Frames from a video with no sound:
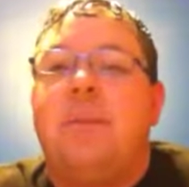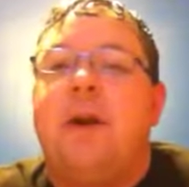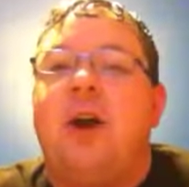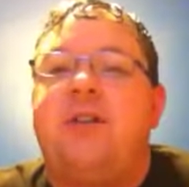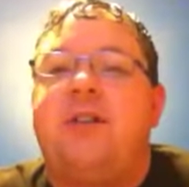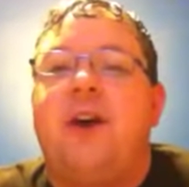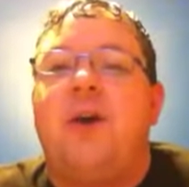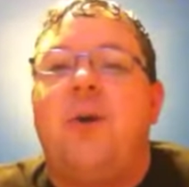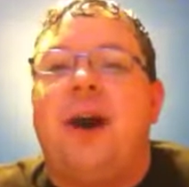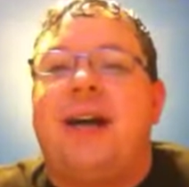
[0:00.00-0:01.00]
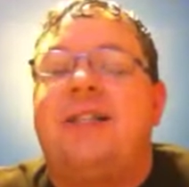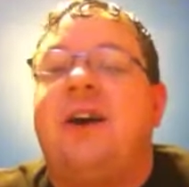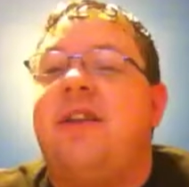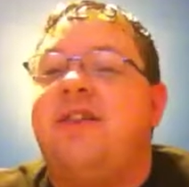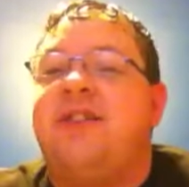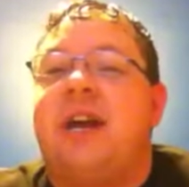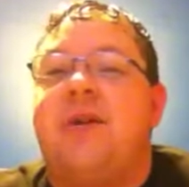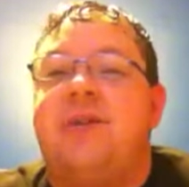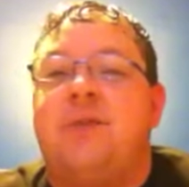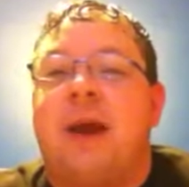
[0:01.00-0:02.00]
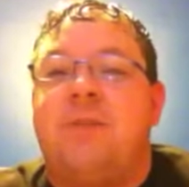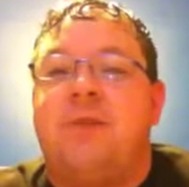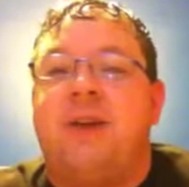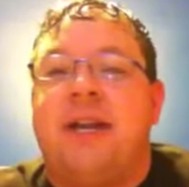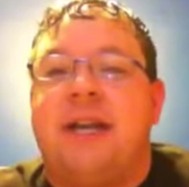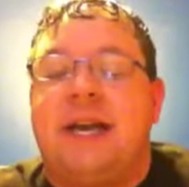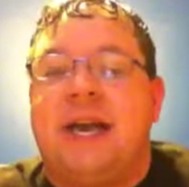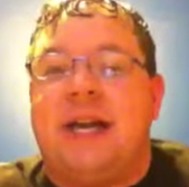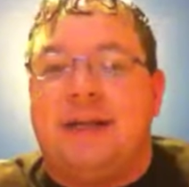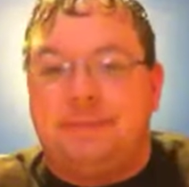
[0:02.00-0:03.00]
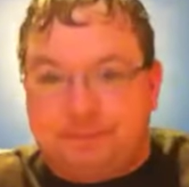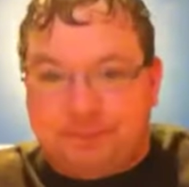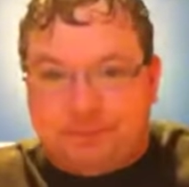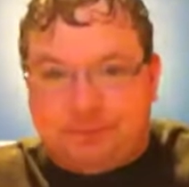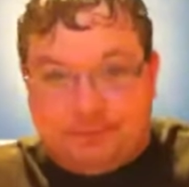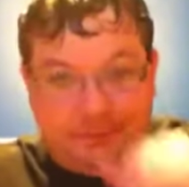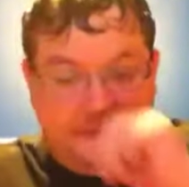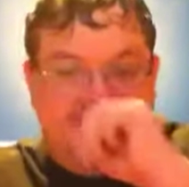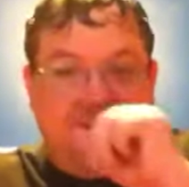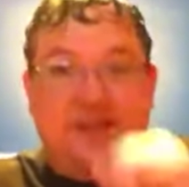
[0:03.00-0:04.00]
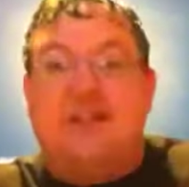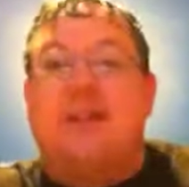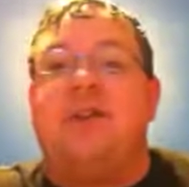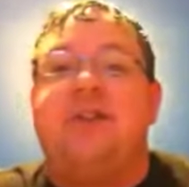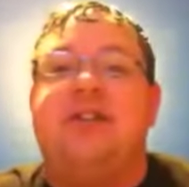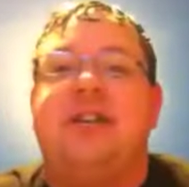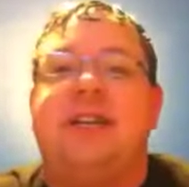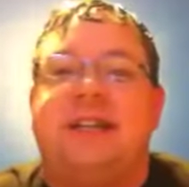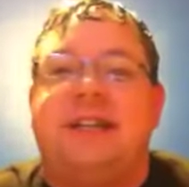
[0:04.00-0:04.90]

but also uh, Todd in the Shadows, the rap critic, um, mm, the nostalgia chick,